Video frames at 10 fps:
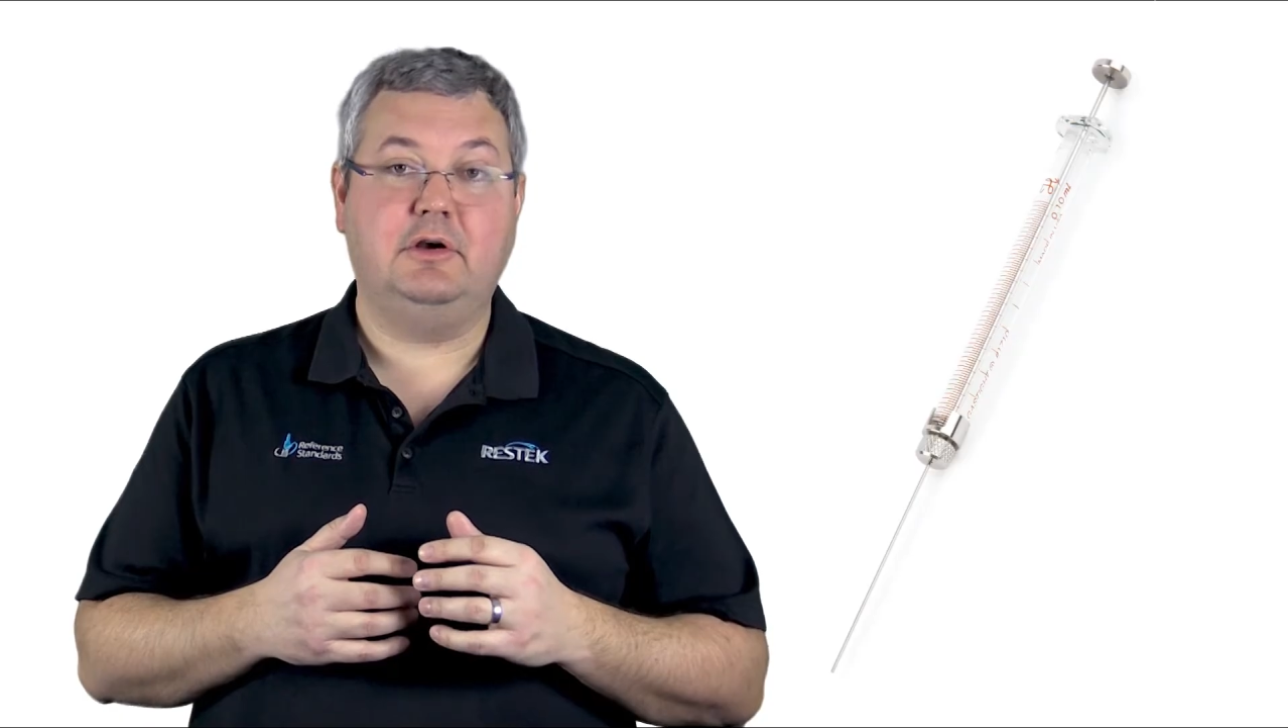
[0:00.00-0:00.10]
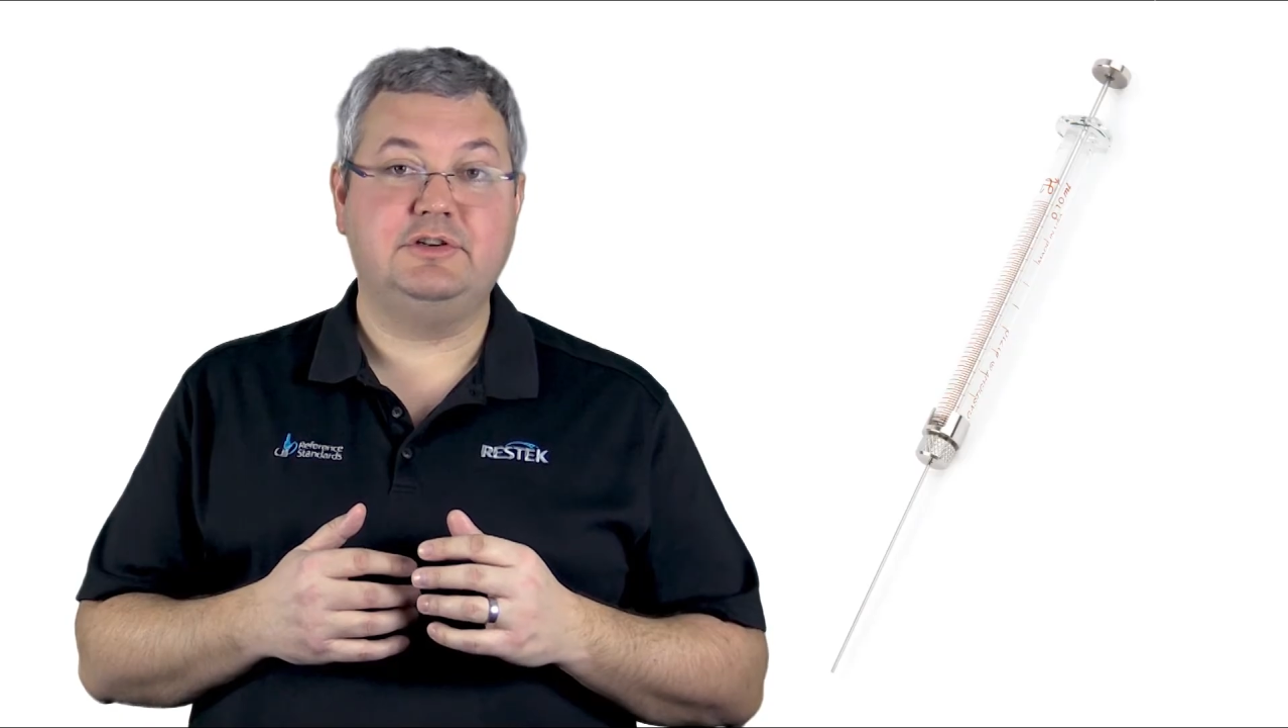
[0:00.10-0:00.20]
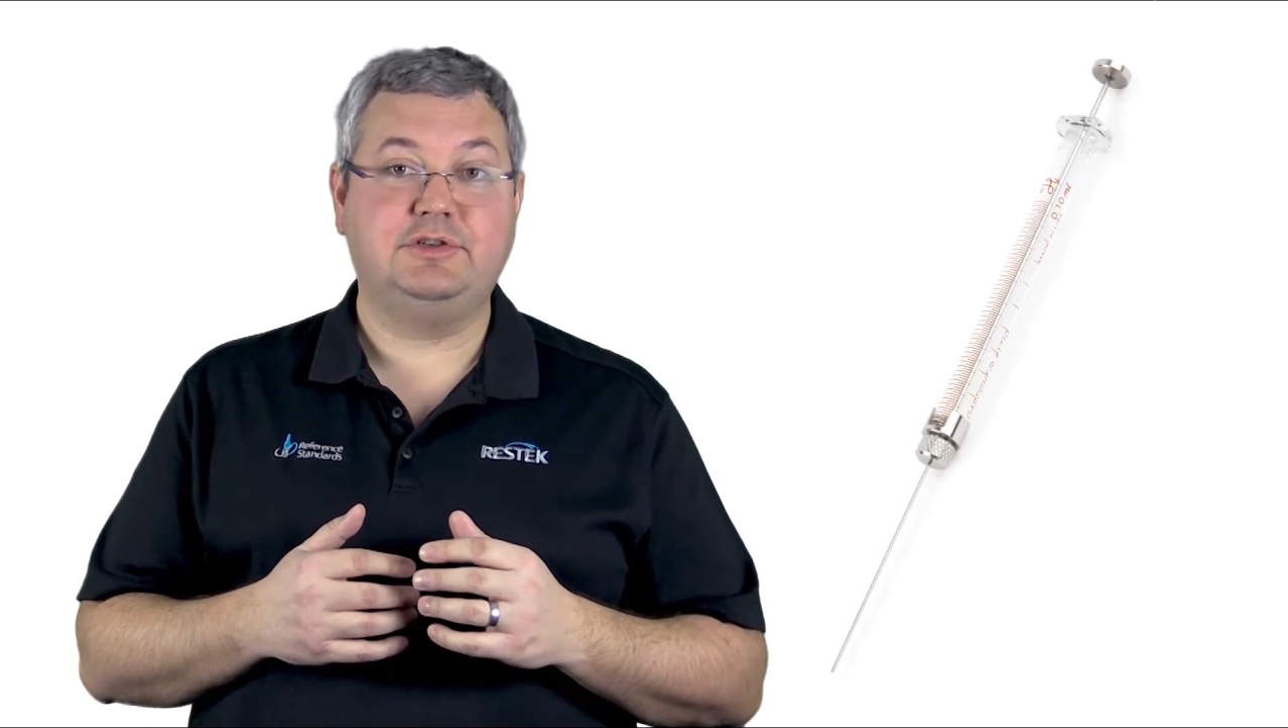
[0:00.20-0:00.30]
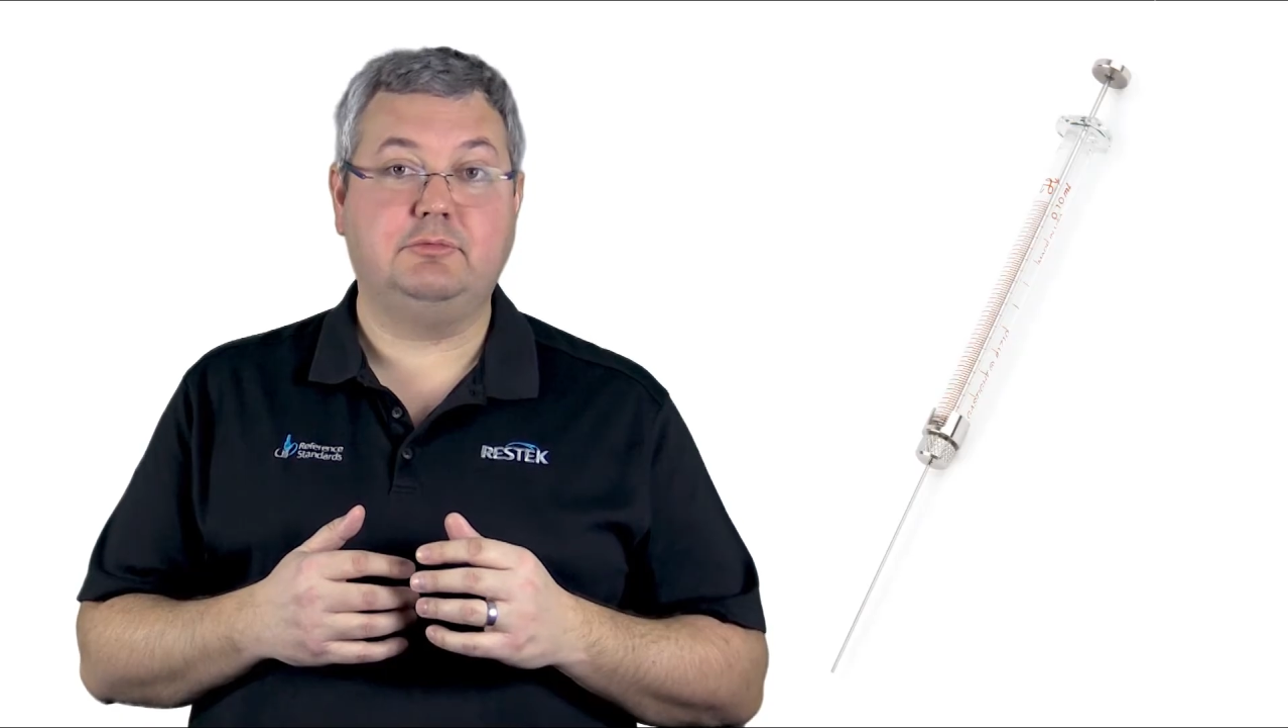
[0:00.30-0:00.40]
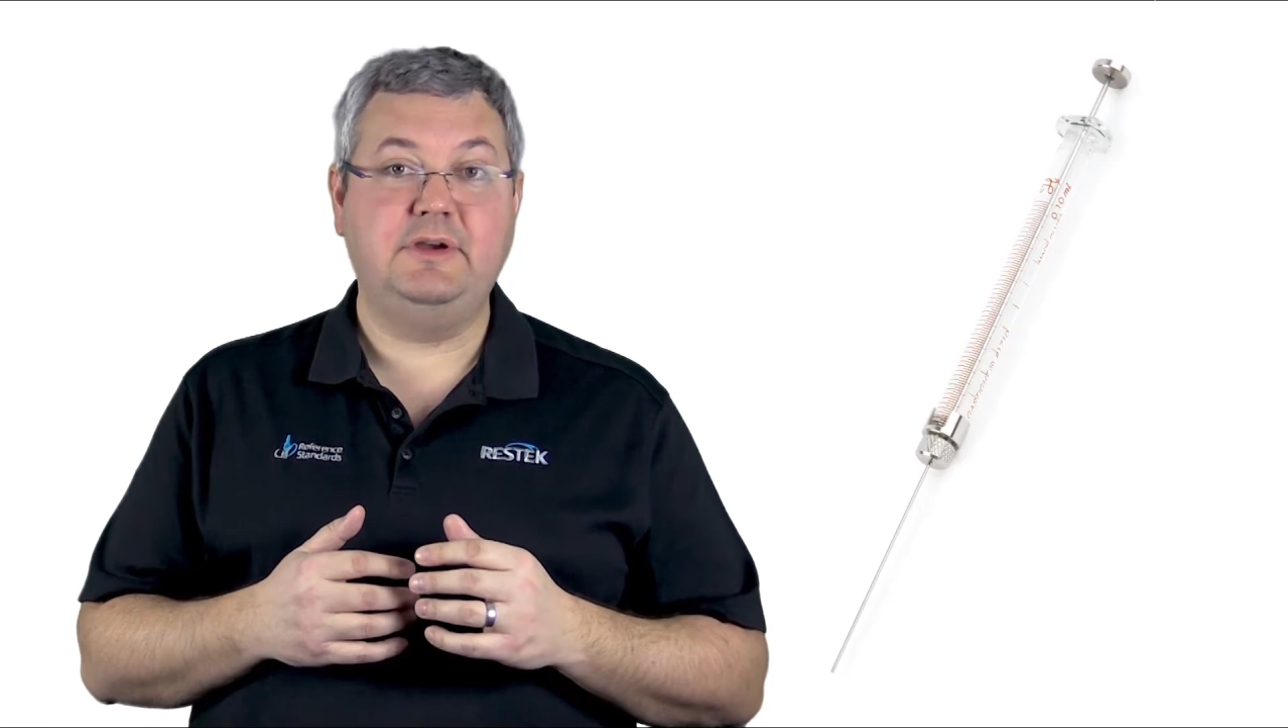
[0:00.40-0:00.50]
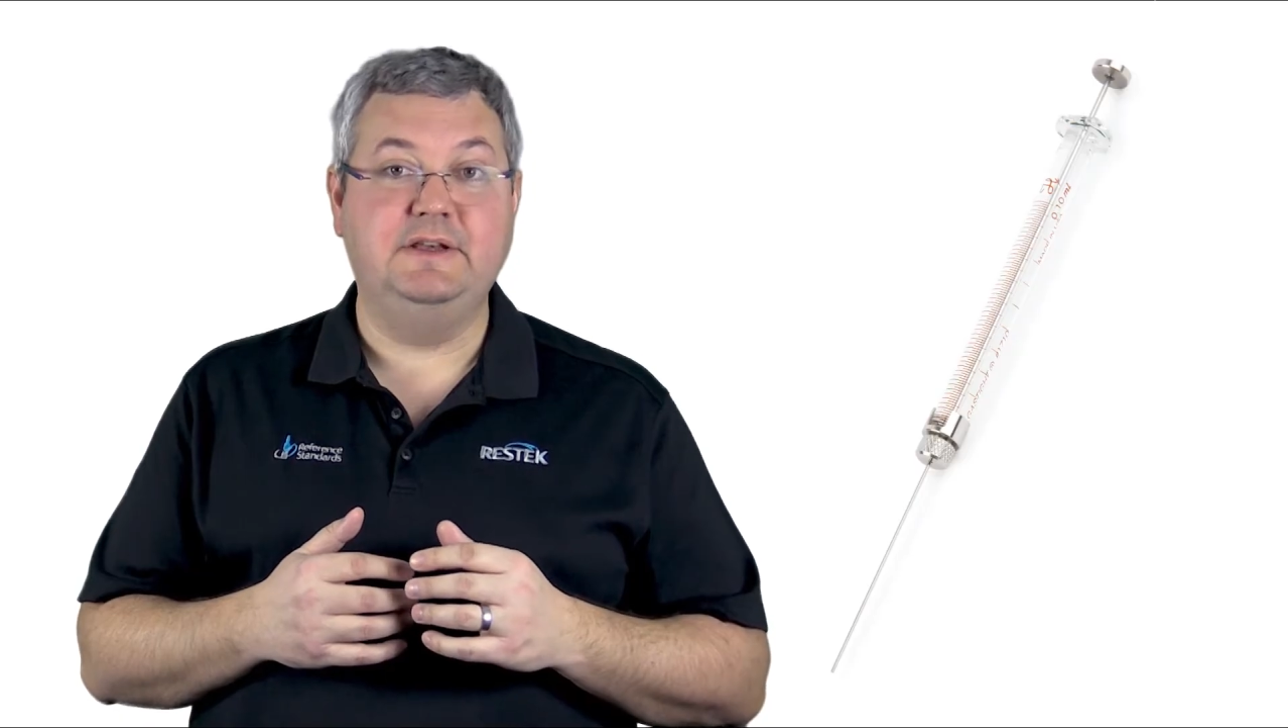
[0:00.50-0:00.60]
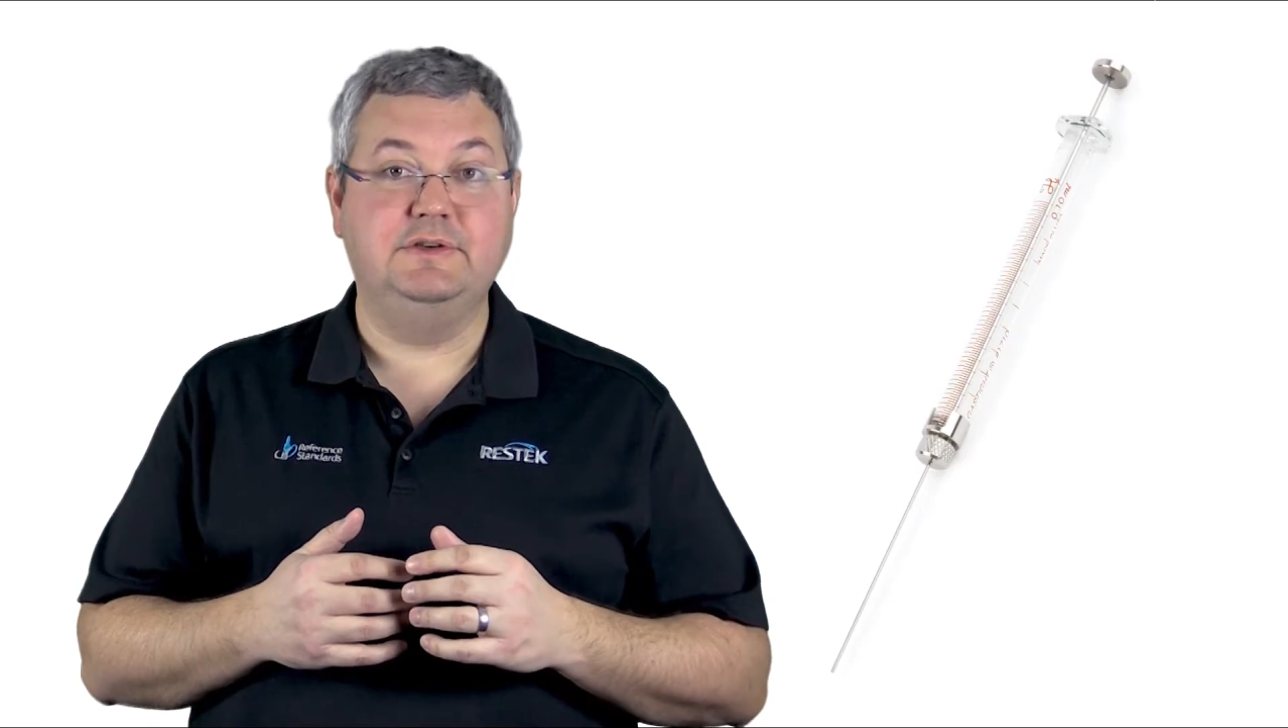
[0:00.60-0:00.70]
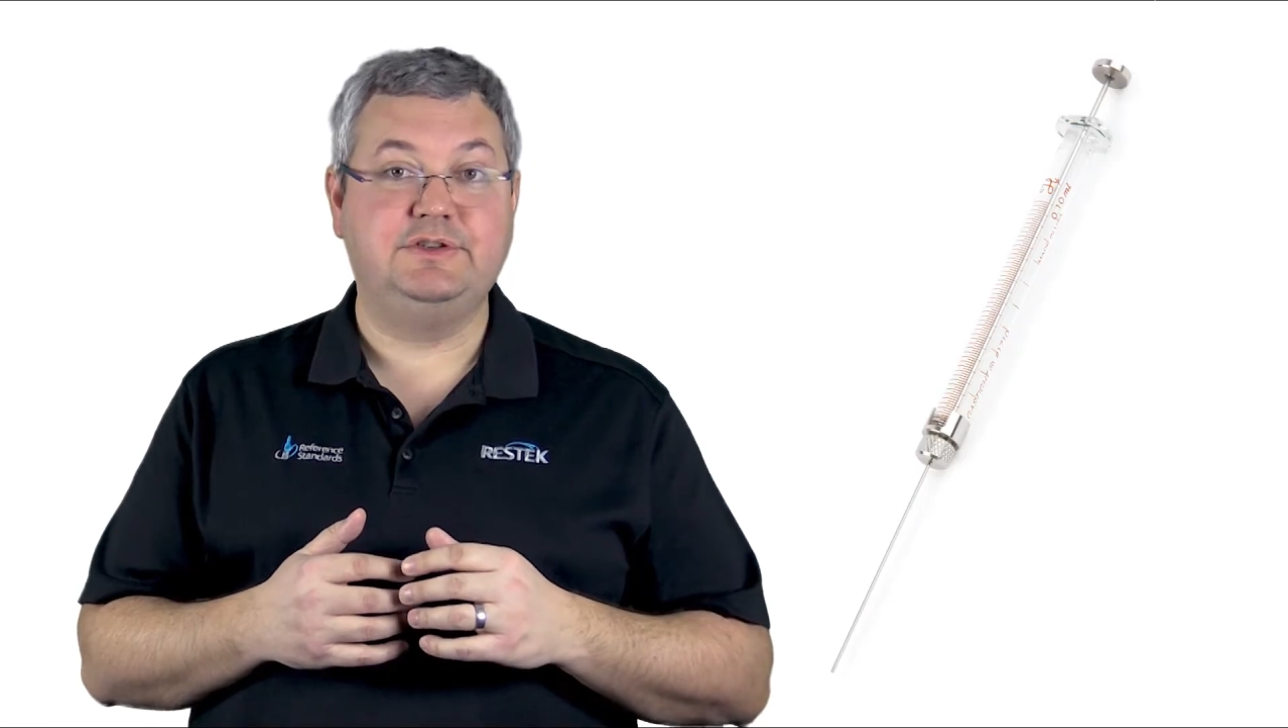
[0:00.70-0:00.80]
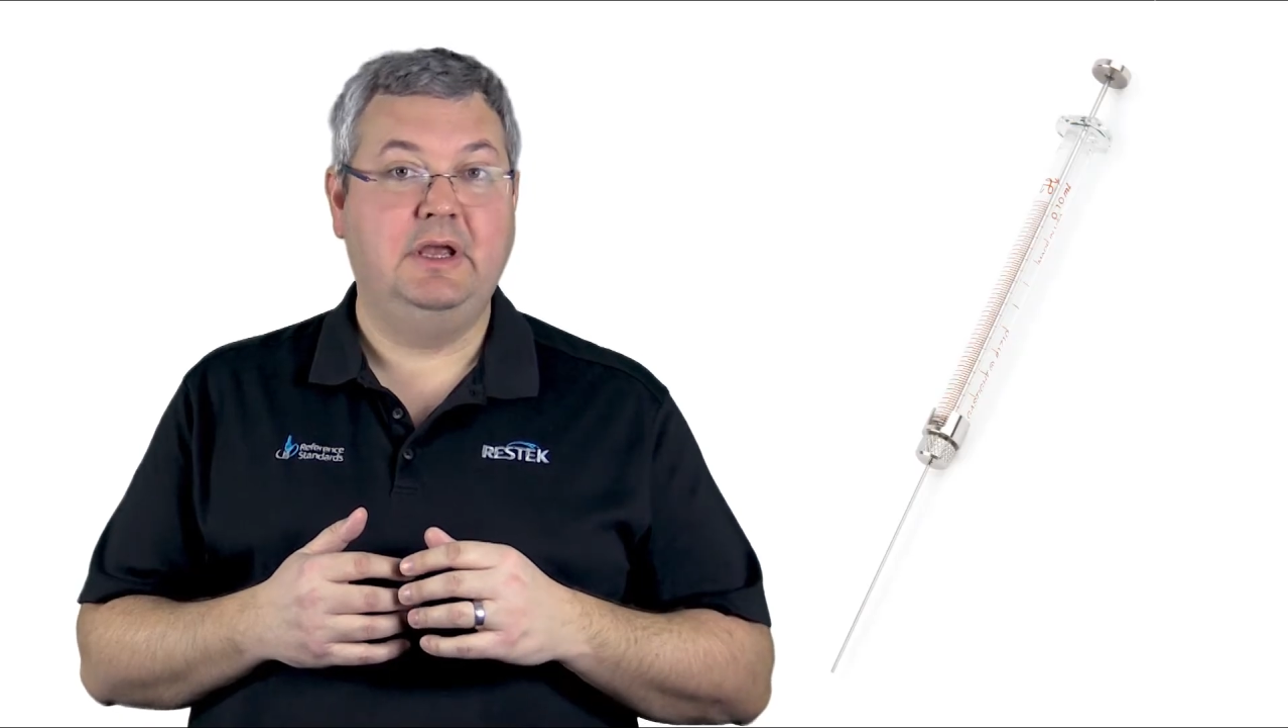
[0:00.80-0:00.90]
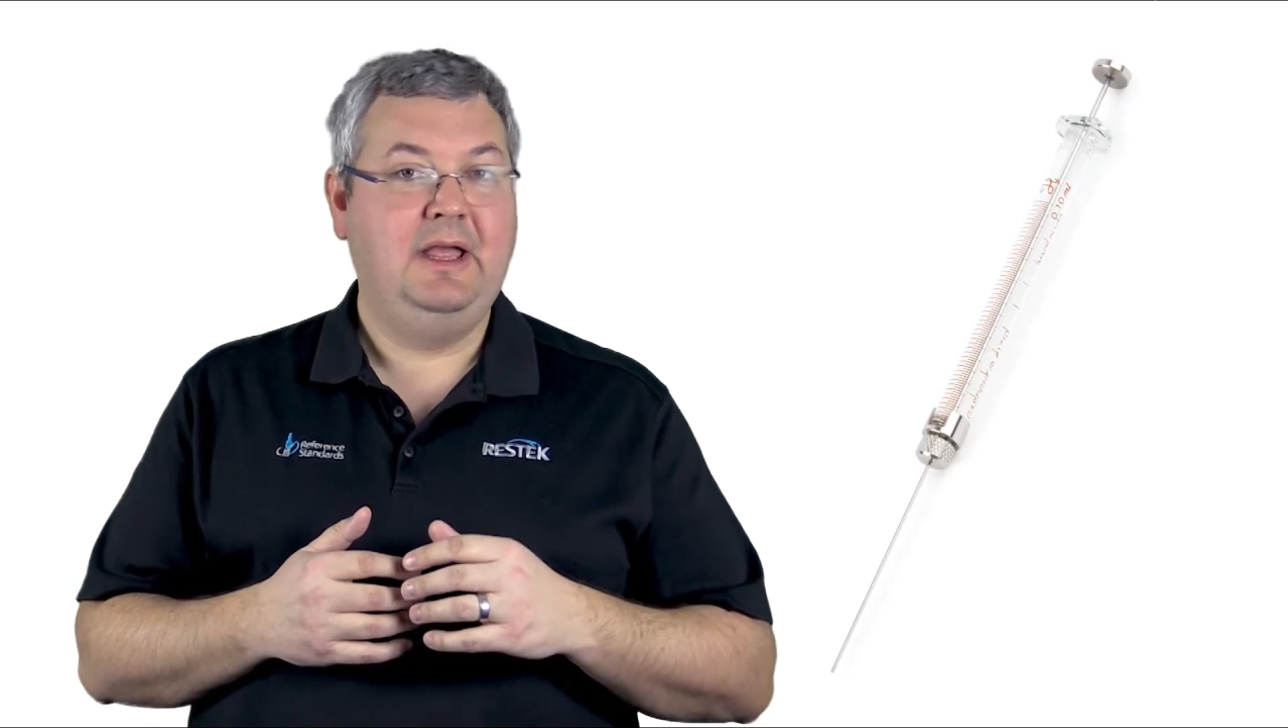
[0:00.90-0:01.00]
our
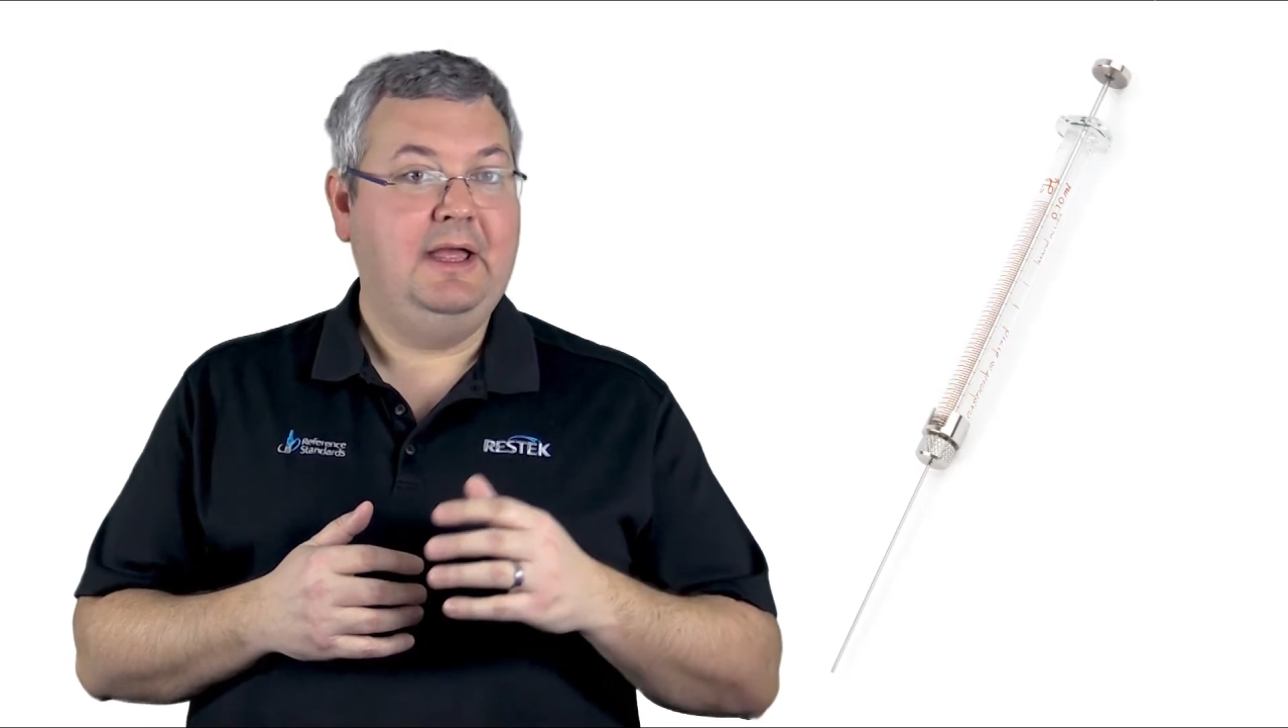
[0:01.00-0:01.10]
syringe,